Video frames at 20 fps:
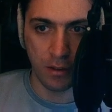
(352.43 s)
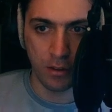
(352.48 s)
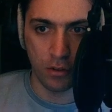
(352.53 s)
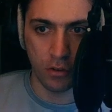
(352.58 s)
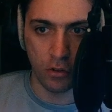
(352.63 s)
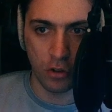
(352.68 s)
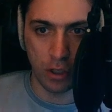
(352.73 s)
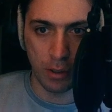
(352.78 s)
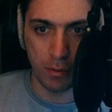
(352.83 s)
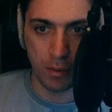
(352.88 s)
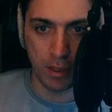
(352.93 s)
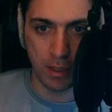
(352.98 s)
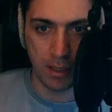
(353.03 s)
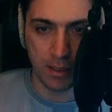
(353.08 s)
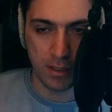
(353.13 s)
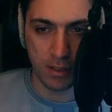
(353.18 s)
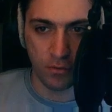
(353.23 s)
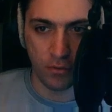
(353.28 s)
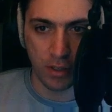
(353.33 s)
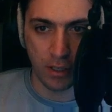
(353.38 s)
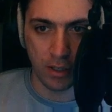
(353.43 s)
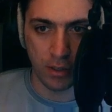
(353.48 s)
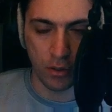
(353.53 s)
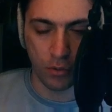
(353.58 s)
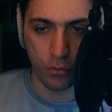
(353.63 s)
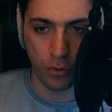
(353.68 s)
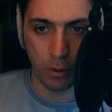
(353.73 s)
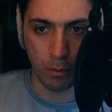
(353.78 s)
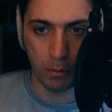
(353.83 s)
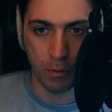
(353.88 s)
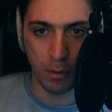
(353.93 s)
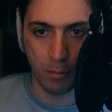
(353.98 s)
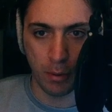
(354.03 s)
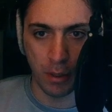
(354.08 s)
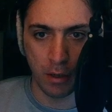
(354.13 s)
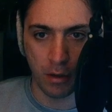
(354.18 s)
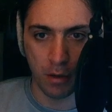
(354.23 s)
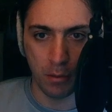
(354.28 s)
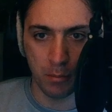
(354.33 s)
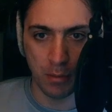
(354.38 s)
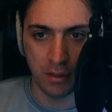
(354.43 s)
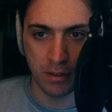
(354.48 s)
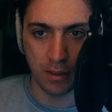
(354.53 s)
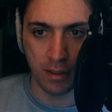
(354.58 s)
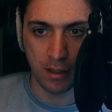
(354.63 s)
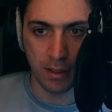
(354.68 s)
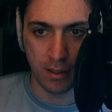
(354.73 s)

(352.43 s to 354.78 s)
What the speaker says: the normalized value from the parameter,